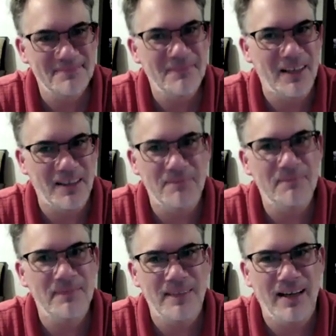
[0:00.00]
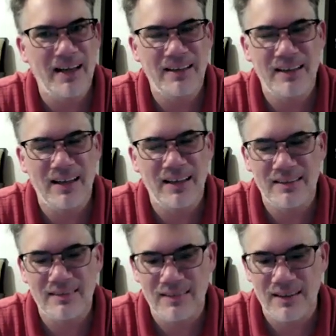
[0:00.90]
Yeah, yeah, and and
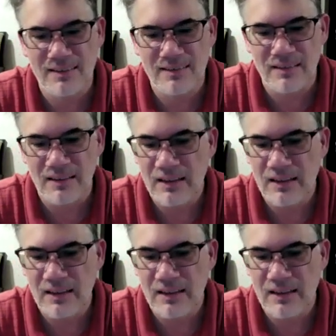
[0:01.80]
it's it's